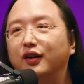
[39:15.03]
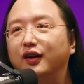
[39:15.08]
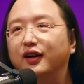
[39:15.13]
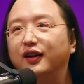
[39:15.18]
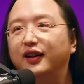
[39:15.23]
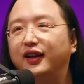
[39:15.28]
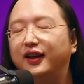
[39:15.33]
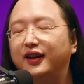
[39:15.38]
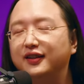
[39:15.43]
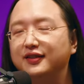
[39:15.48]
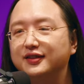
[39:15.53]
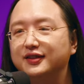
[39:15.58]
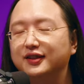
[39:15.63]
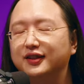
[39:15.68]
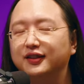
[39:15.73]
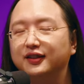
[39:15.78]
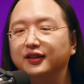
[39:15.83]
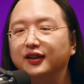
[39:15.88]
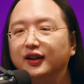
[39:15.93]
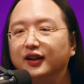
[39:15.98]
Mm.
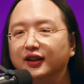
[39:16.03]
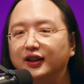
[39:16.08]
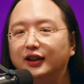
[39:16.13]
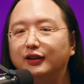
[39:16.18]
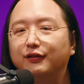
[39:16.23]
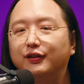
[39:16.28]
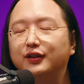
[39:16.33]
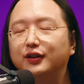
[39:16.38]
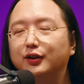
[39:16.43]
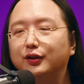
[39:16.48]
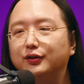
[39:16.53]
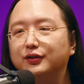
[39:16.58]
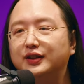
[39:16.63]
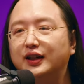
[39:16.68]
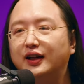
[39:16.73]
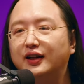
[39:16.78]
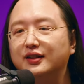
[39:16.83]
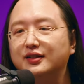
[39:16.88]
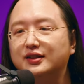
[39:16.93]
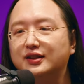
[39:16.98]
And even though
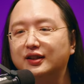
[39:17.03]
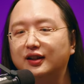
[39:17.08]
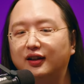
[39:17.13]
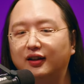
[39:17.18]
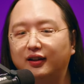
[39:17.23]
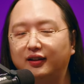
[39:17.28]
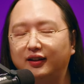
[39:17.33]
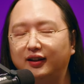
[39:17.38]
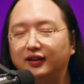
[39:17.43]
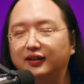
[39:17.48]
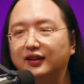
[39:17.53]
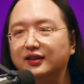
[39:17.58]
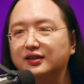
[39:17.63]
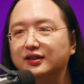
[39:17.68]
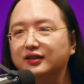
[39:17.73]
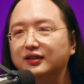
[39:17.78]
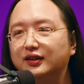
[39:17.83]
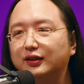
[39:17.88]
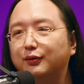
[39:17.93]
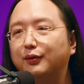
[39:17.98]
that it
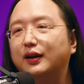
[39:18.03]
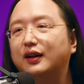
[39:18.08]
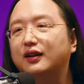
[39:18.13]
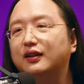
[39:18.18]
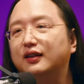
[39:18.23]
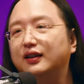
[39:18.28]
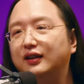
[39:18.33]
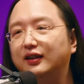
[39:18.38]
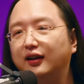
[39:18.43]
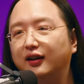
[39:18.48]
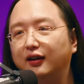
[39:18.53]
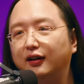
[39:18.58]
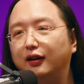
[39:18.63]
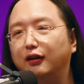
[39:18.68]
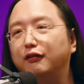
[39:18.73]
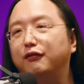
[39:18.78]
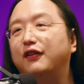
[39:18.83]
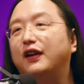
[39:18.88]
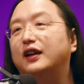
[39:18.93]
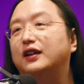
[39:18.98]
doesn't directly
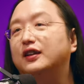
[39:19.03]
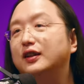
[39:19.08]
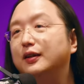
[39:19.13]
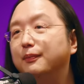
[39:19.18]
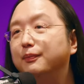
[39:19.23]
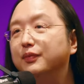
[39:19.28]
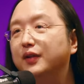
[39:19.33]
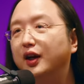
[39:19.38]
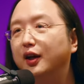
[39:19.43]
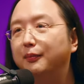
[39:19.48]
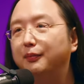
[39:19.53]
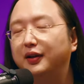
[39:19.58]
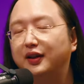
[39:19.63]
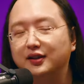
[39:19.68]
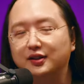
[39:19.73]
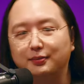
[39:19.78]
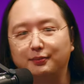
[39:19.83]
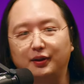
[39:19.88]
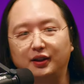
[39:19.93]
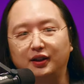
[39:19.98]
affect them
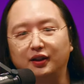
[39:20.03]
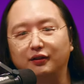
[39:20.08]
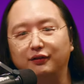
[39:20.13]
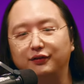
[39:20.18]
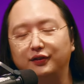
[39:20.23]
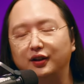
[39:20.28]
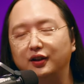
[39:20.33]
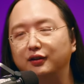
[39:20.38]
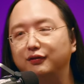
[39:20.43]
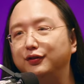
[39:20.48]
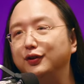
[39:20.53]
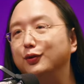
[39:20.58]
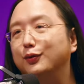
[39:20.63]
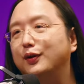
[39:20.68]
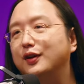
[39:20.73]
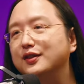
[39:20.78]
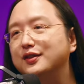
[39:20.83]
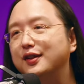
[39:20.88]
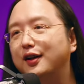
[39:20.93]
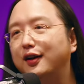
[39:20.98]
because many of the viewers